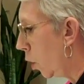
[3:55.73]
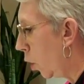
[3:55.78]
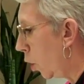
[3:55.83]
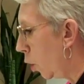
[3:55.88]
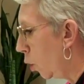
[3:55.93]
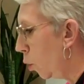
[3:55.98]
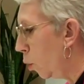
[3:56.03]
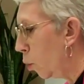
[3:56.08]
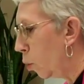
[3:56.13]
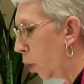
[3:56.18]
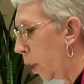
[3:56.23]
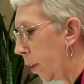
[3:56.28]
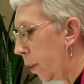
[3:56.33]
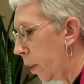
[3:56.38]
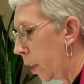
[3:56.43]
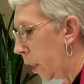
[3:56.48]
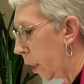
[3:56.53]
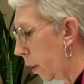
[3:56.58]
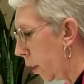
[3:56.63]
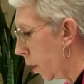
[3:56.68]
I
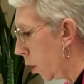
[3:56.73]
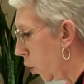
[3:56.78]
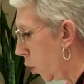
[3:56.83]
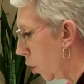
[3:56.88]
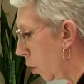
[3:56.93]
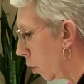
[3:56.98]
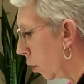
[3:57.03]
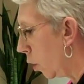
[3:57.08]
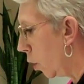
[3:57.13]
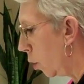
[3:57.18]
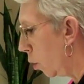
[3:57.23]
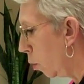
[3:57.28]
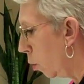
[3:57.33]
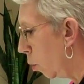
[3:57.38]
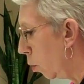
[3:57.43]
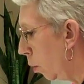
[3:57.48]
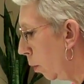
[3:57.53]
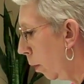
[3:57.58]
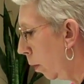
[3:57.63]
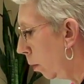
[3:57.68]
think this year,
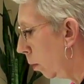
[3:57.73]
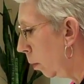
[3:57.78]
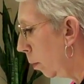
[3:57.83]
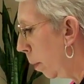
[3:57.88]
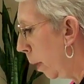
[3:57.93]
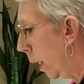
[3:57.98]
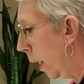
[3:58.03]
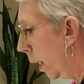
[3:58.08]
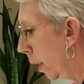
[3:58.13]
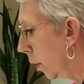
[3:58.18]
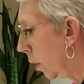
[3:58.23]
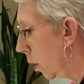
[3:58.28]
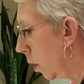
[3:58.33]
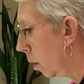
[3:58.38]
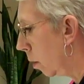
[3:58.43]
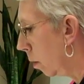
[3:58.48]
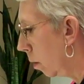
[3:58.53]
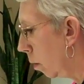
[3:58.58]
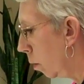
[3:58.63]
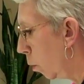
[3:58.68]
2
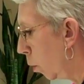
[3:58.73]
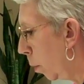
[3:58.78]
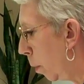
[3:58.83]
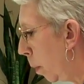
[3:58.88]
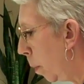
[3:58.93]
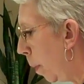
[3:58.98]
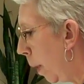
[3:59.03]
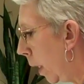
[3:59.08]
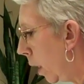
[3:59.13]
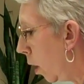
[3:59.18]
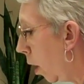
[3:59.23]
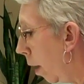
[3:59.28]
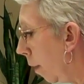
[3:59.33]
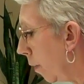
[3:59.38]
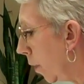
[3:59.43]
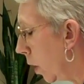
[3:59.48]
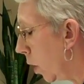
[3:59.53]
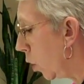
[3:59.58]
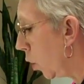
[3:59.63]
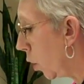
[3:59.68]
bonds will be paid
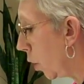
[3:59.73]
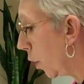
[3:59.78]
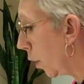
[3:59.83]
off this